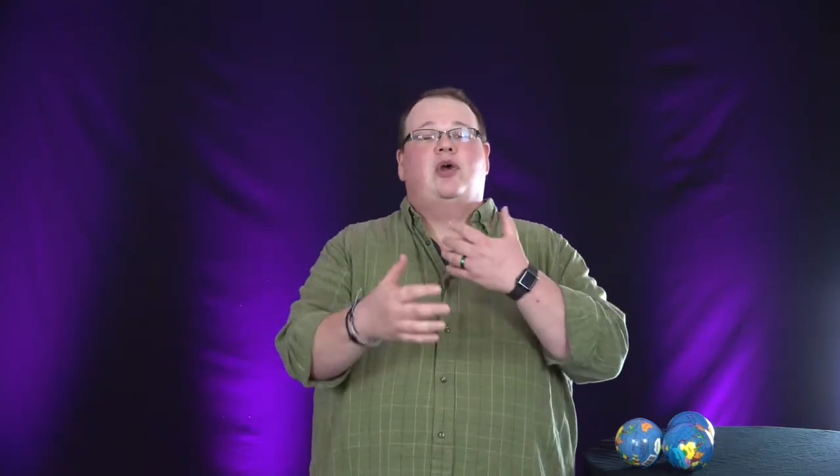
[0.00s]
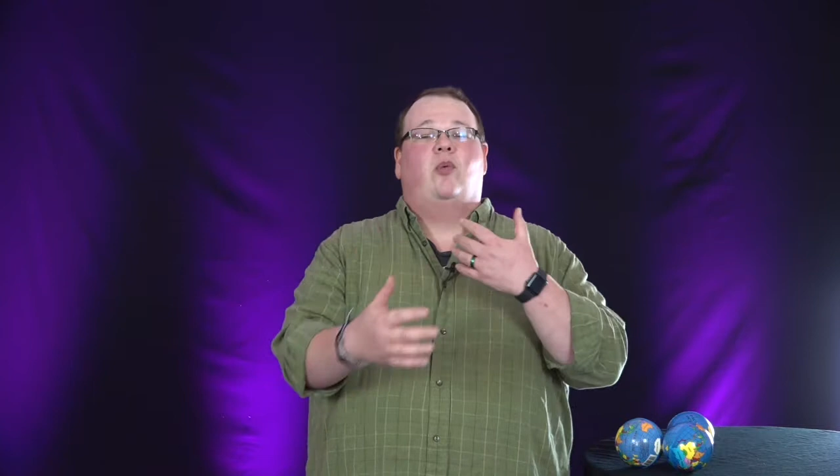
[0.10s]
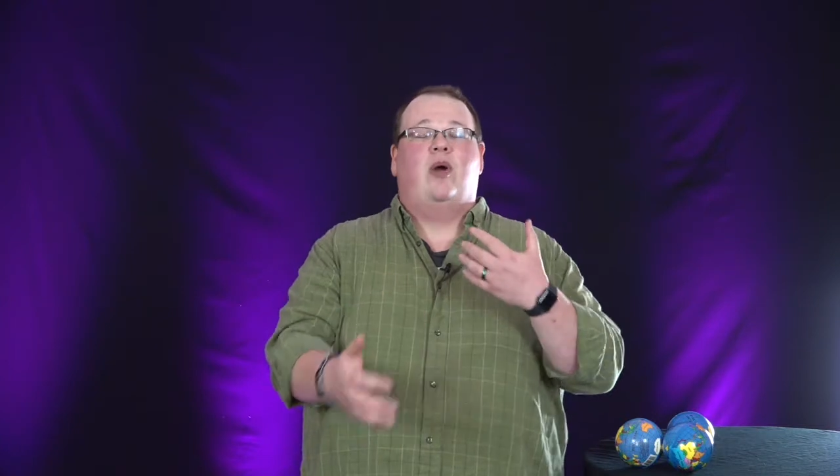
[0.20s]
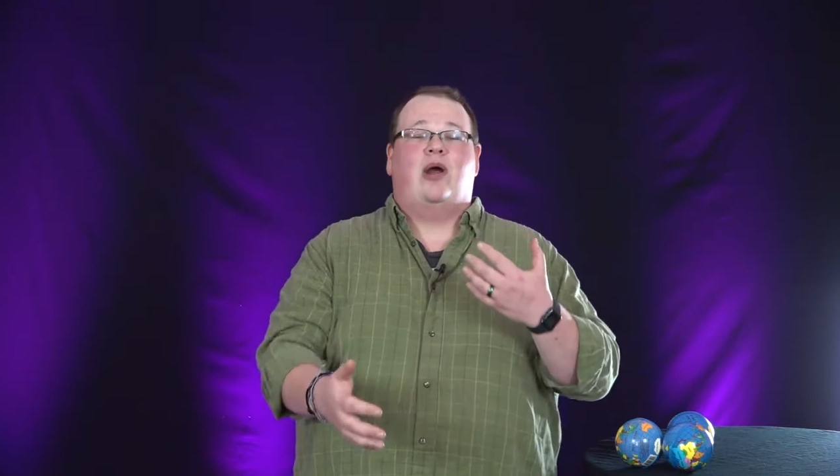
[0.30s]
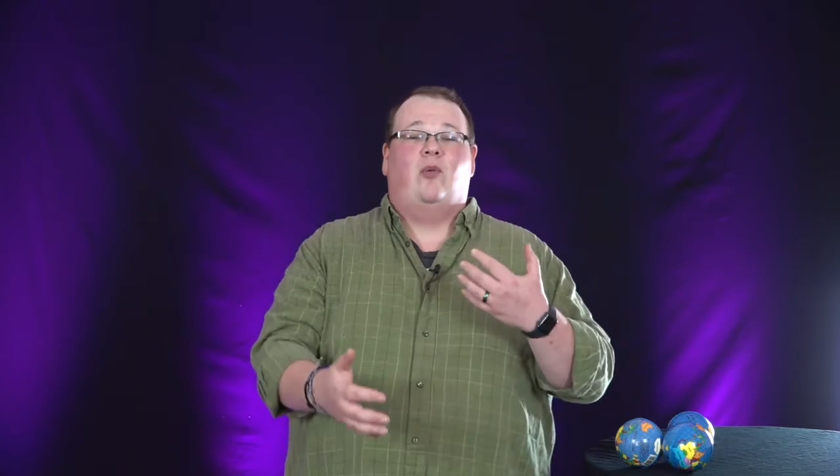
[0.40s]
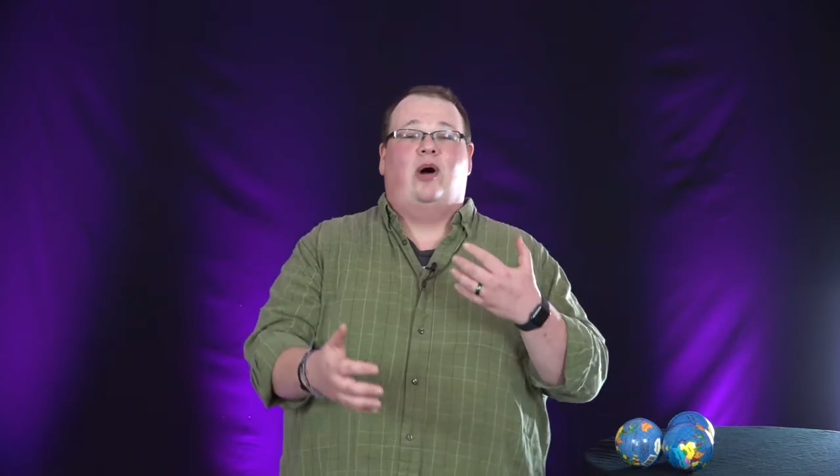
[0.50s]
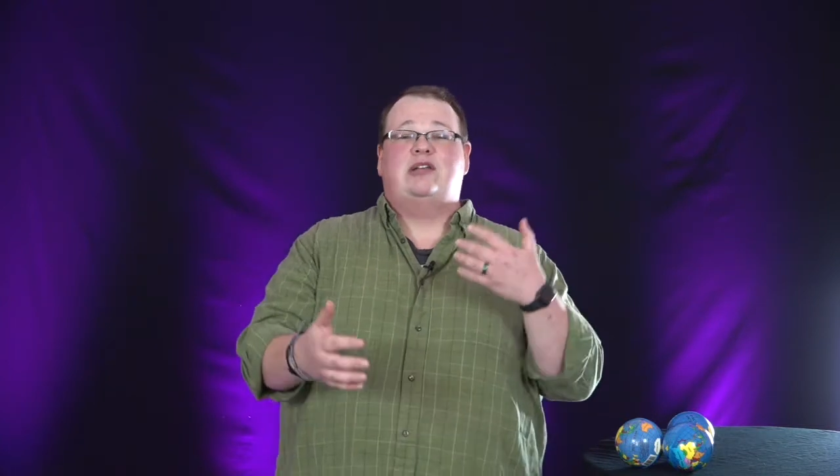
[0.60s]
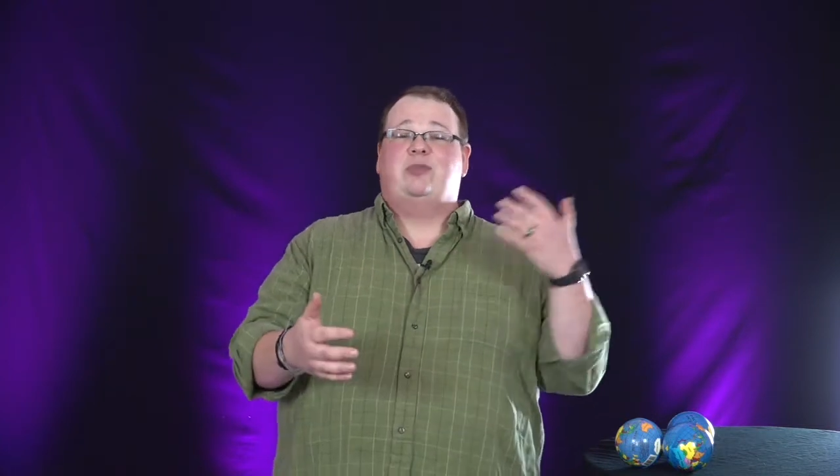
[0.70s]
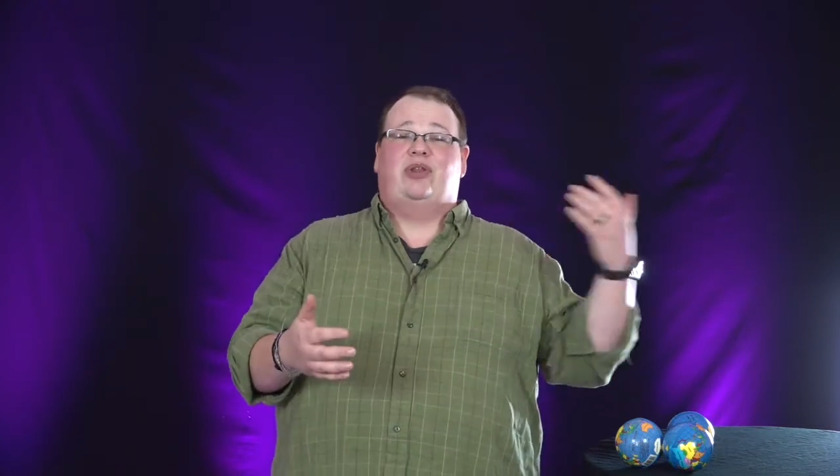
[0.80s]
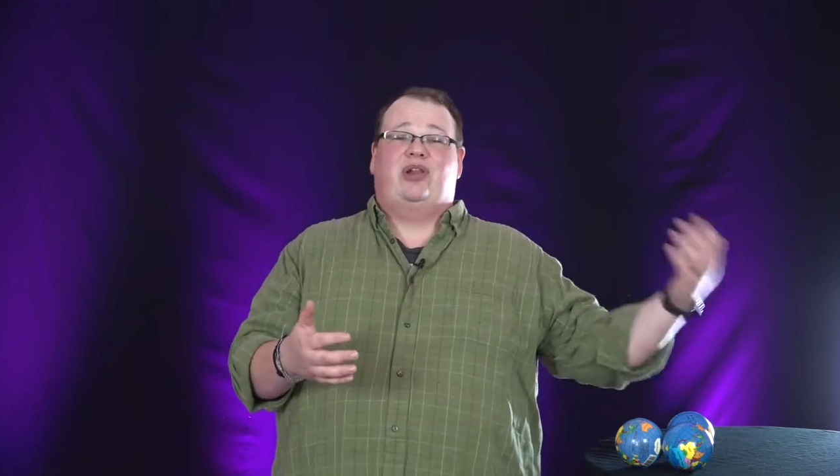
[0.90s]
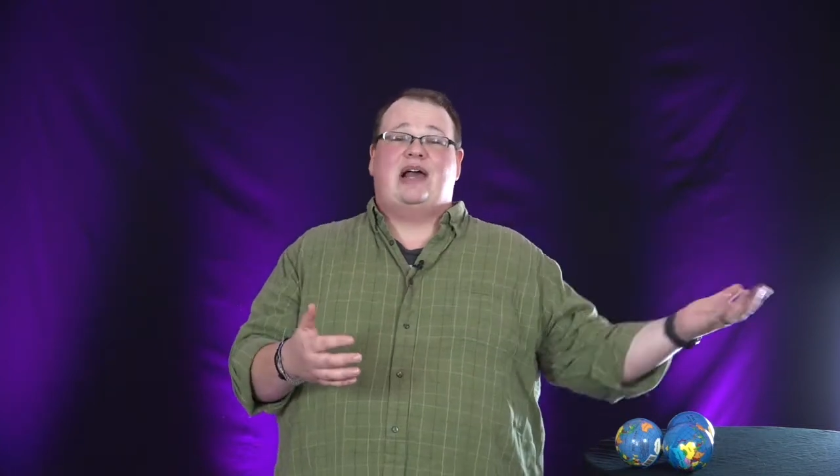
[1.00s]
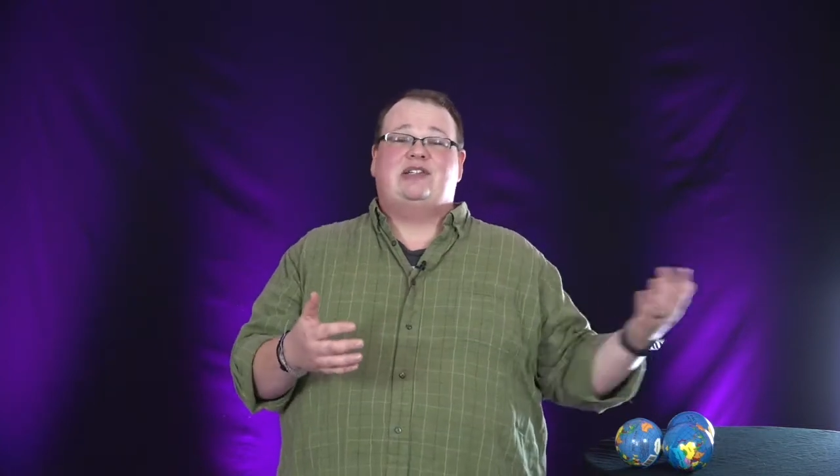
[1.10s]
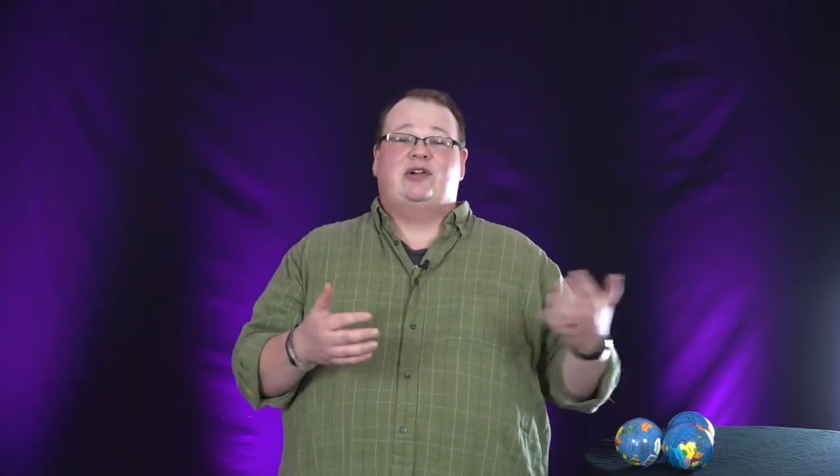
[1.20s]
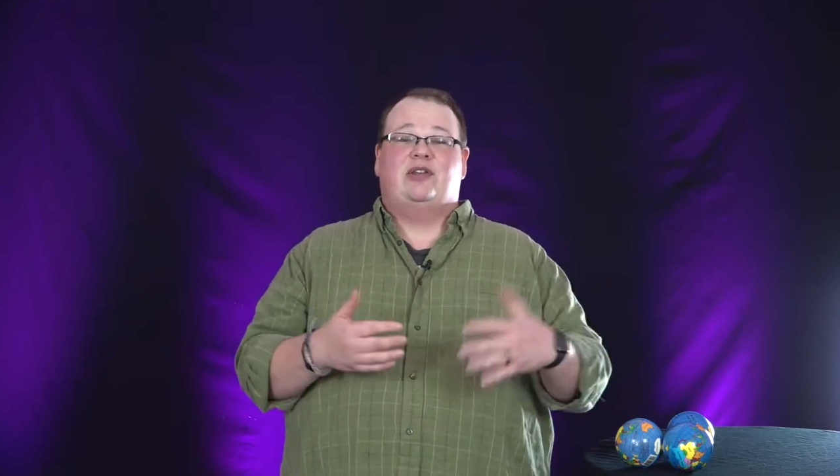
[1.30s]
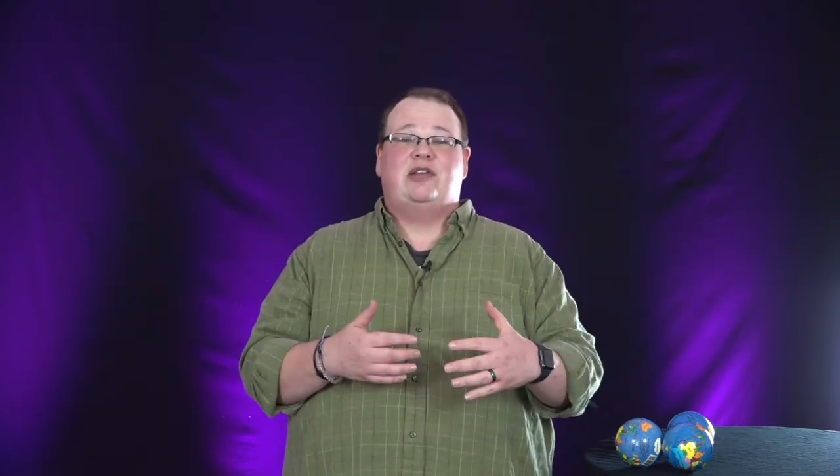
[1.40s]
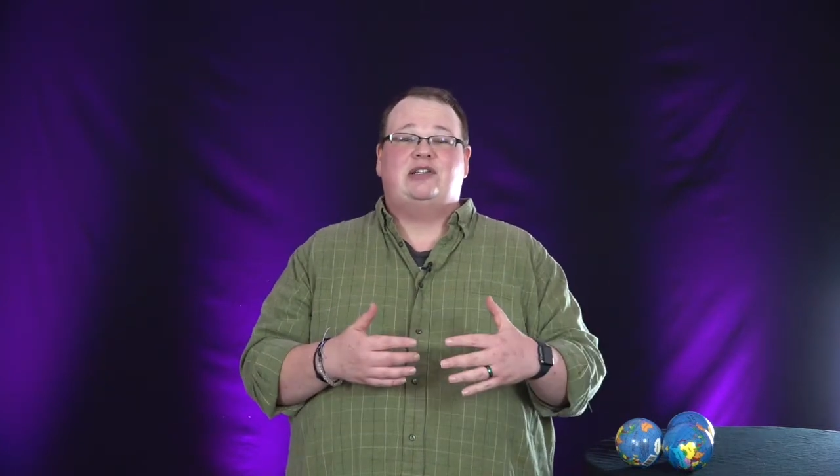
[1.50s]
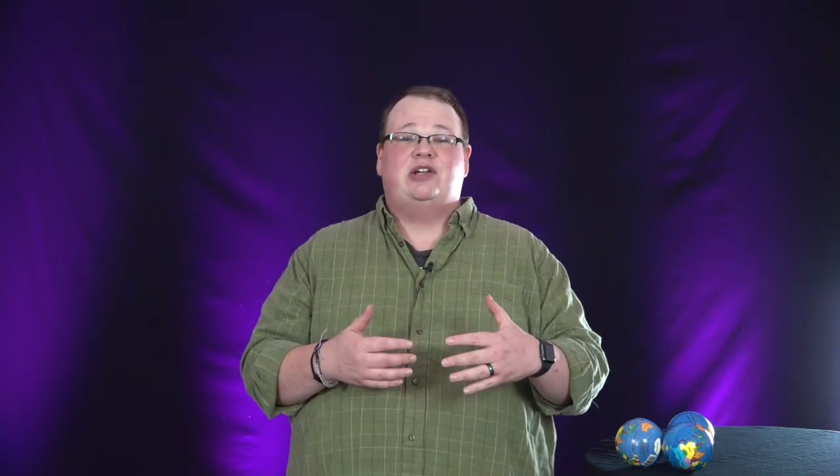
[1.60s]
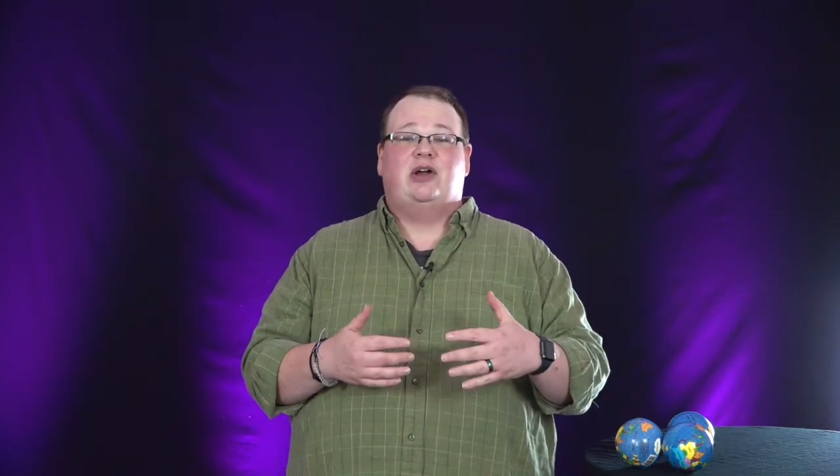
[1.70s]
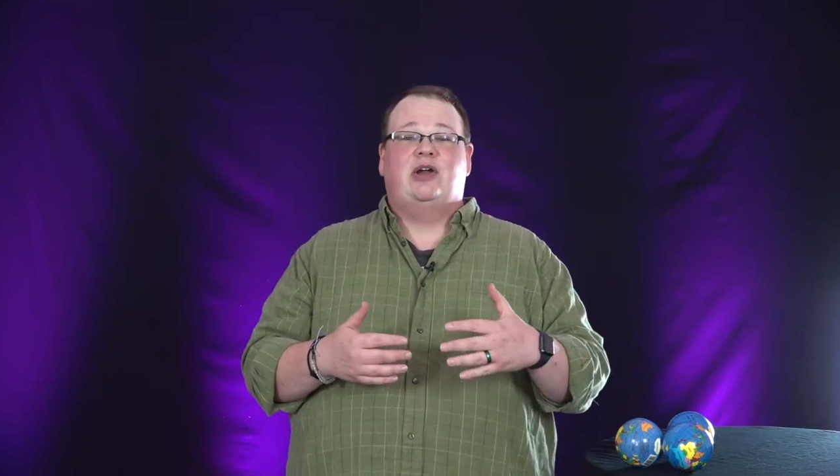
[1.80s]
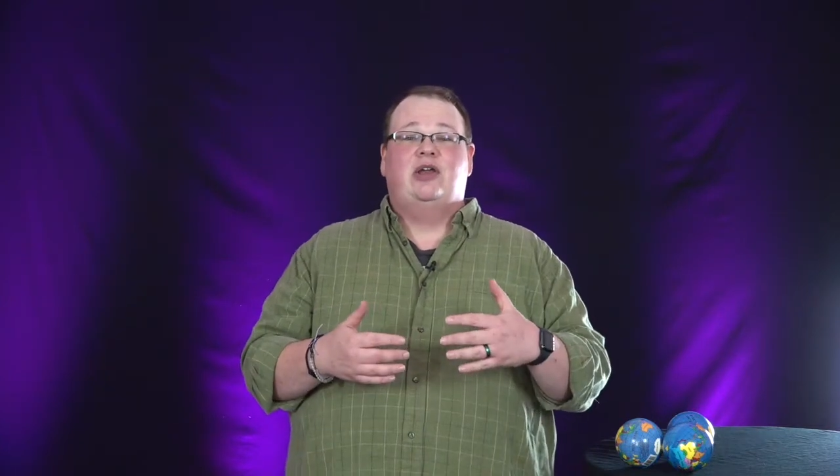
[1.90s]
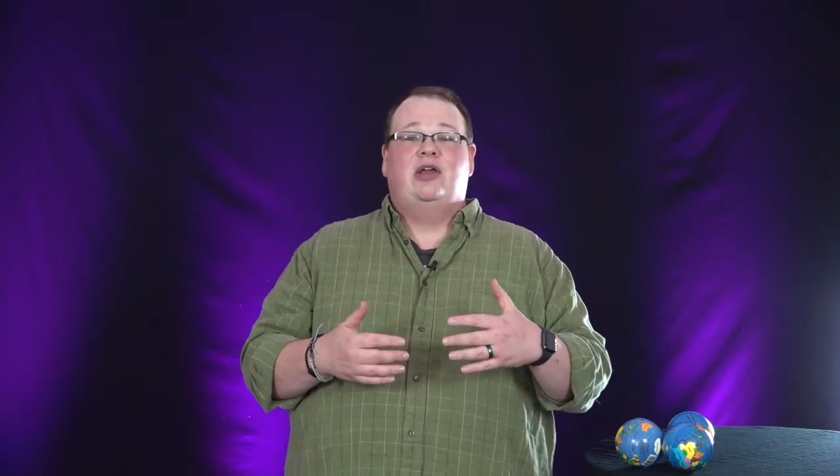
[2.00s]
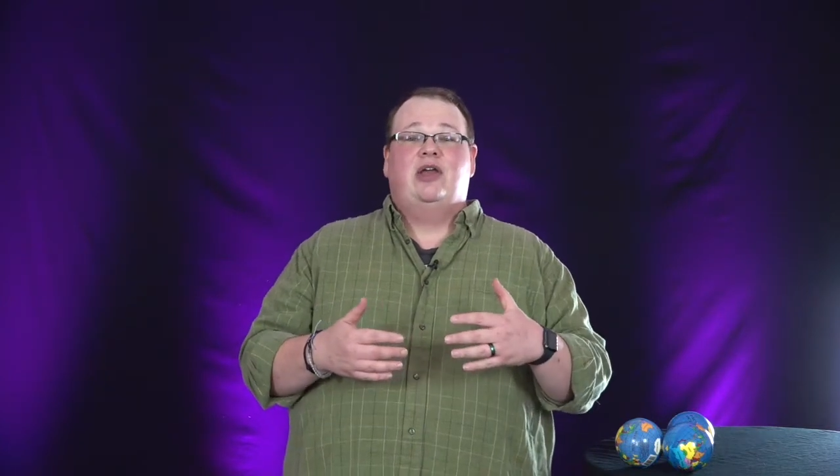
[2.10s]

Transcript: where it was both last year and this year,